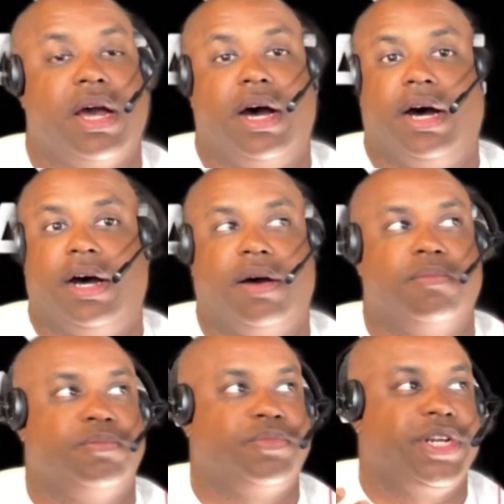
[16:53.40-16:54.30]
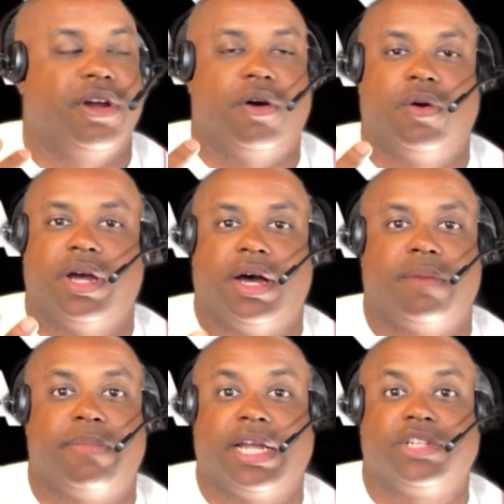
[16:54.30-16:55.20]

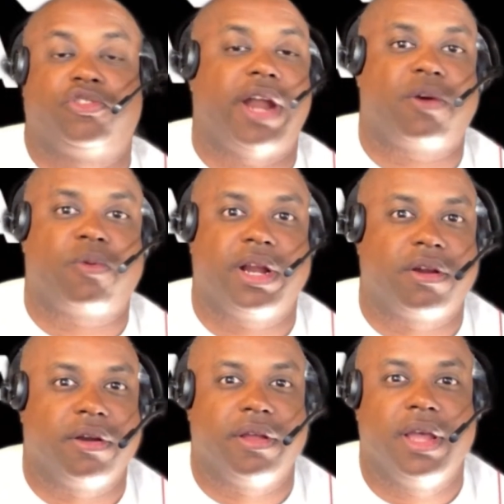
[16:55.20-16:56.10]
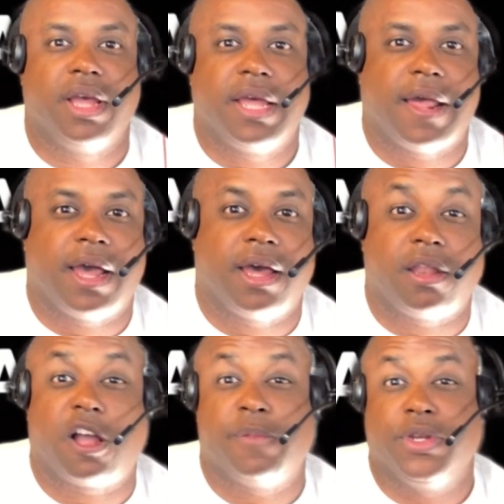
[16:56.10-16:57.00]
my track record, how
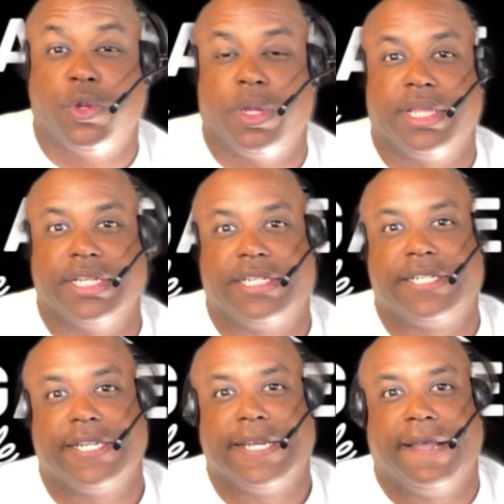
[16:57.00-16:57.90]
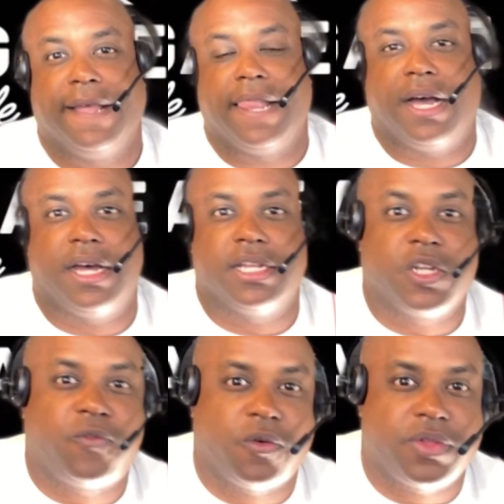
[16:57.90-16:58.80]
long I've been doing this,
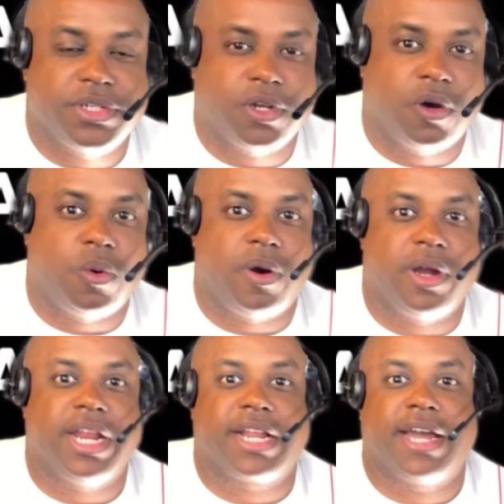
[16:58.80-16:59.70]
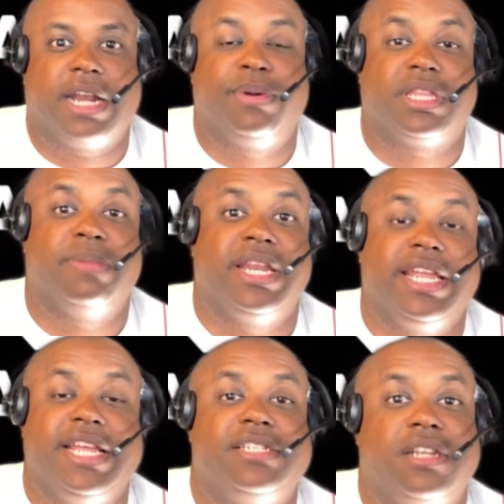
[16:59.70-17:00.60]
so forth and so on. And I kind of put them at
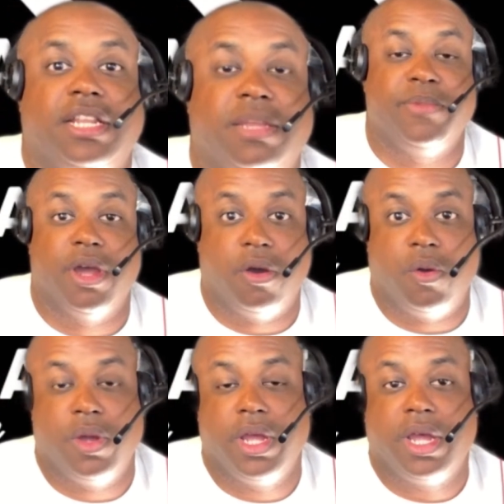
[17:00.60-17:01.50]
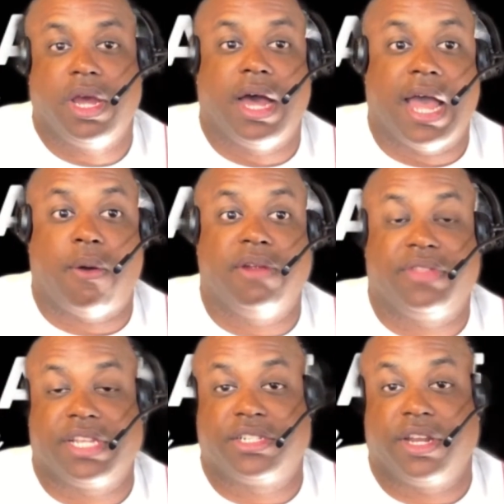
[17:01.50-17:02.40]
ease to let know how
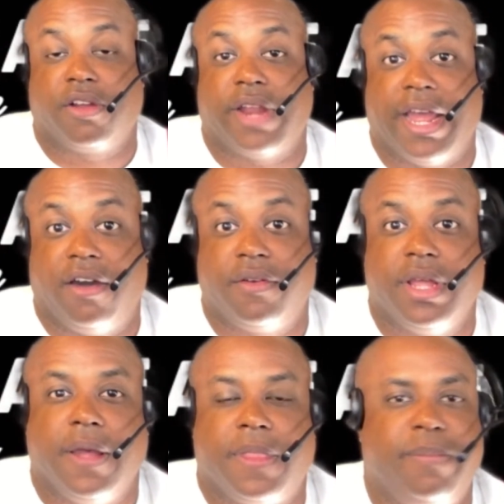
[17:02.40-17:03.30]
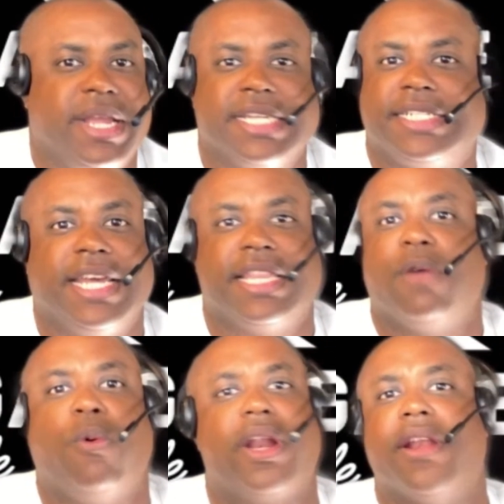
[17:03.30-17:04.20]
everything's going to go down. The biggest thing they
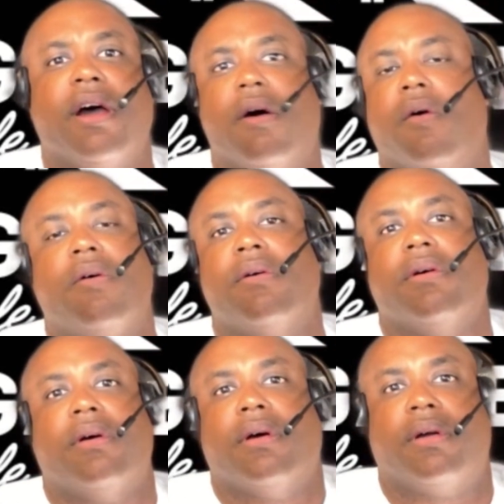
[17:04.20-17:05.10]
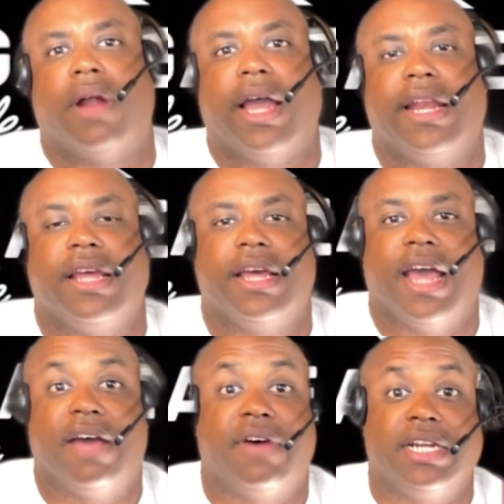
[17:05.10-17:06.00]
want to know, right?
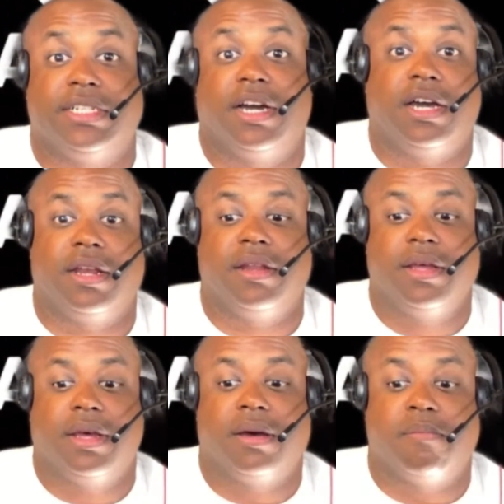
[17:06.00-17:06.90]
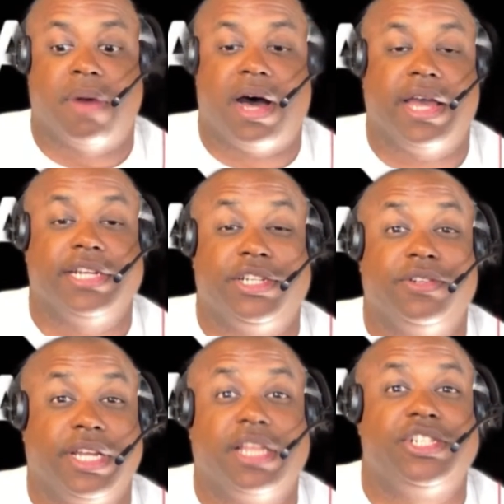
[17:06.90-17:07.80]
Have I done my due
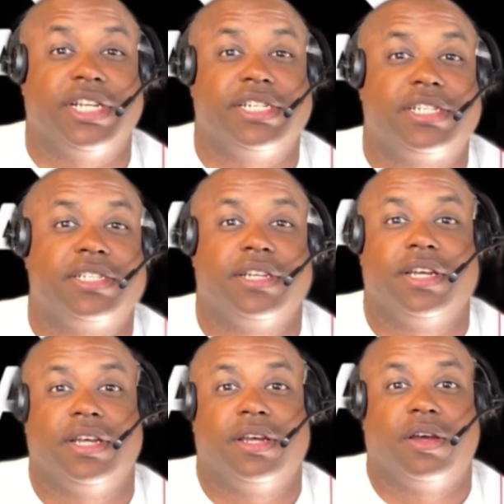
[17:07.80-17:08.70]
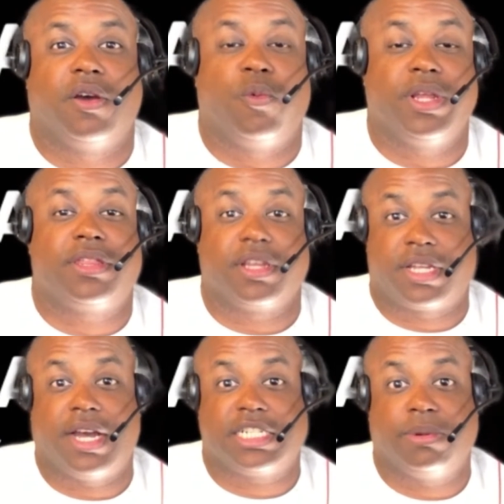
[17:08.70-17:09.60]
diligence with the
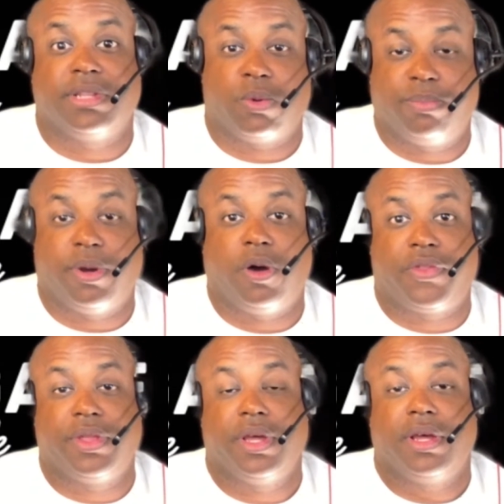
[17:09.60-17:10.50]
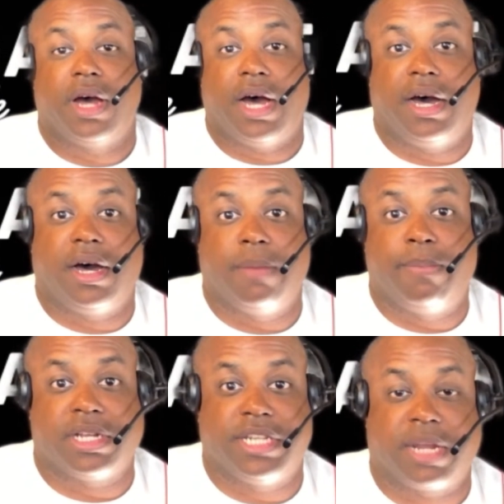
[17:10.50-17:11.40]
customer that we're both
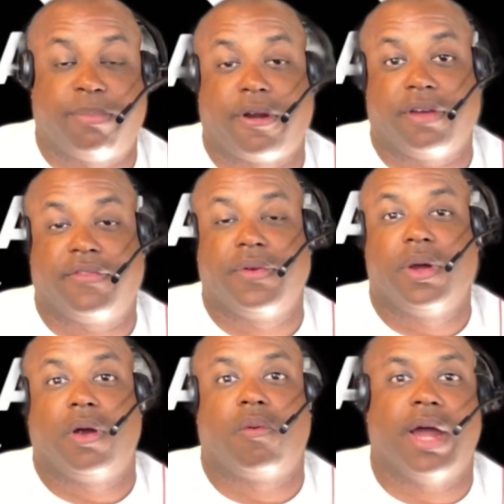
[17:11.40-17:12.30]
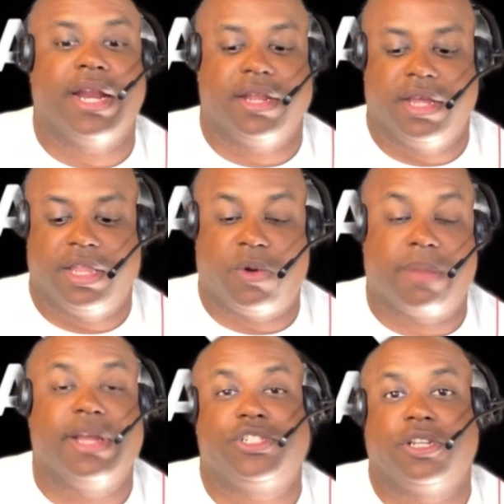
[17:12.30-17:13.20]
about to take a part of, right? They want to
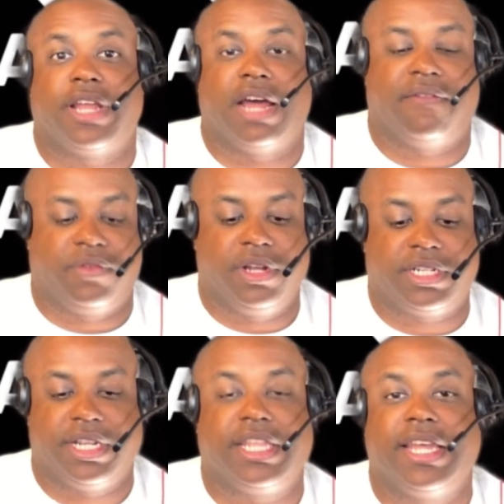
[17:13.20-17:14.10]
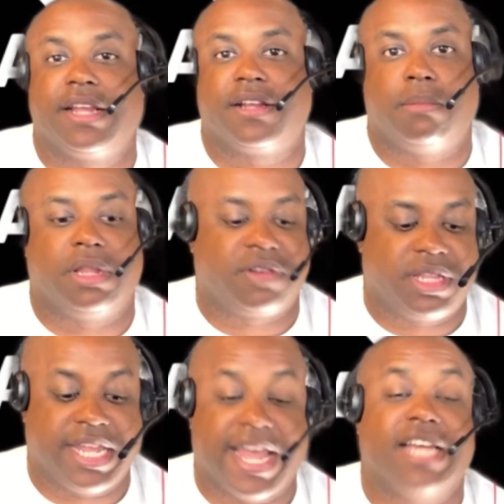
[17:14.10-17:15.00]
make sure that I've looked at the income, looked at
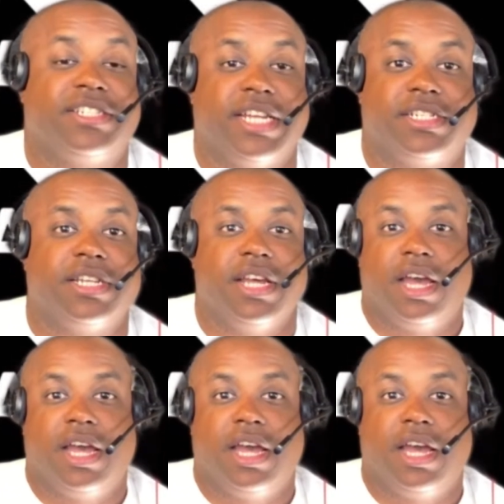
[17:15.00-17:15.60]
the assets,